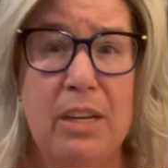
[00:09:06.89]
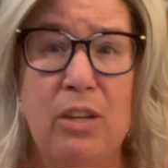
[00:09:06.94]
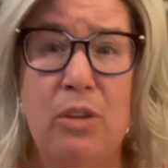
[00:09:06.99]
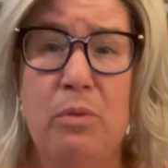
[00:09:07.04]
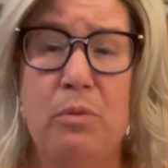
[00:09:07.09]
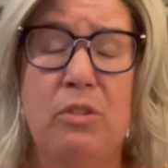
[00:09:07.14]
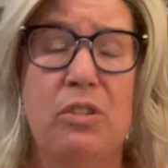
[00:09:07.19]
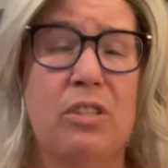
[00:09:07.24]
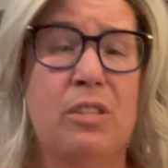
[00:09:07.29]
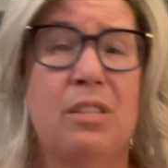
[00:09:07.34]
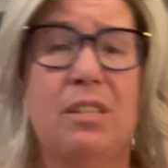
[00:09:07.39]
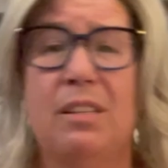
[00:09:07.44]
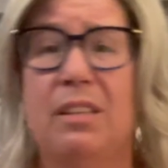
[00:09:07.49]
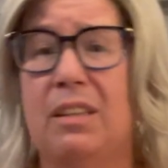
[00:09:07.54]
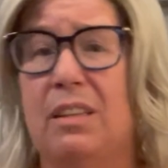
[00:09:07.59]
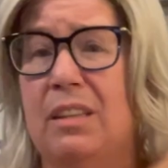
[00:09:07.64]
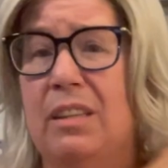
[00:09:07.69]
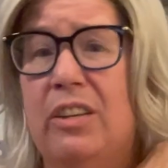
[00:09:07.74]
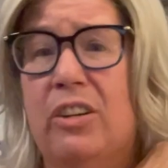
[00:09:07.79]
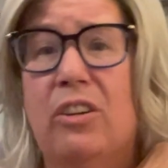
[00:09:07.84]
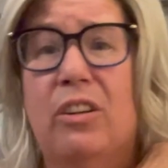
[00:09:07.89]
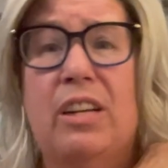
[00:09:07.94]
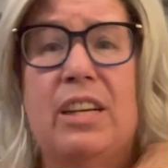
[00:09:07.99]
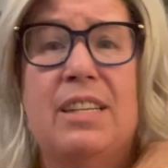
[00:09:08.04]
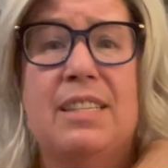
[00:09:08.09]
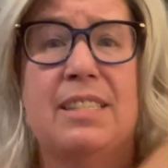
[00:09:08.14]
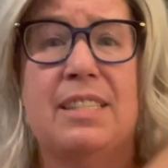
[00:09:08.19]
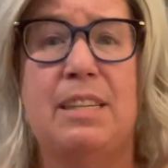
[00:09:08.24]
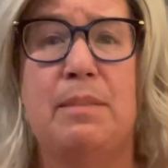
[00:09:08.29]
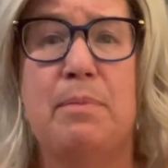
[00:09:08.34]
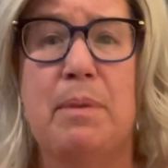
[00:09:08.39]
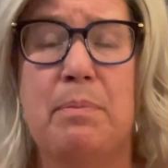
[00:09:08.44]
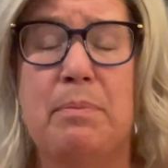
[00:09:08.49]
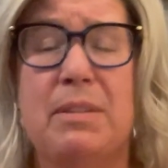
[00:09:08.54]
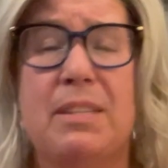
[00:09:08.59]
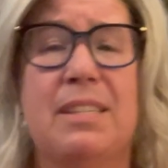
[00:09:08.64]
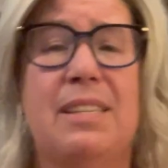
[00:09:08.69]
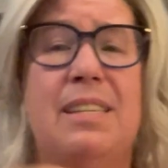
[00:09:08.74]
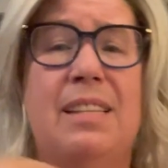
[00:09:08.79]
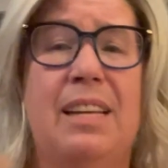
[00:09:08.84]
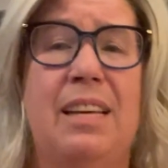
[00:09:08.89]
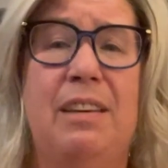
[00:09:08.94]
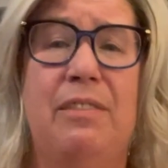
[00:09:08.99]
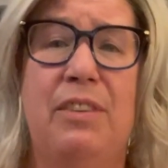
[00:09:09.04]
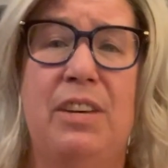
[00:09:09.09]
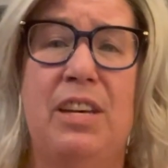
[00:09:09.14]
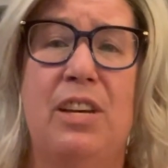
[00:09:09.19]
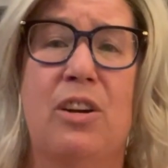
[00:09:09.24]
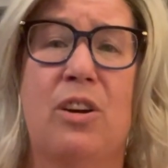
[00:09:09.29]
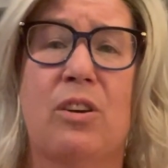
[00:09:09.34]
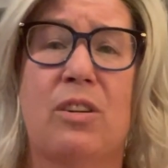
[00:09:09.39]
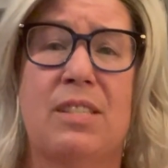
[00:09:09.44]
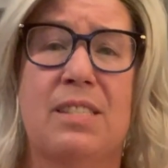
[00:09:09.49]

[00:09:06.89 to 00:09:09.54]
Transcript: You just literally seam up the sleeve here,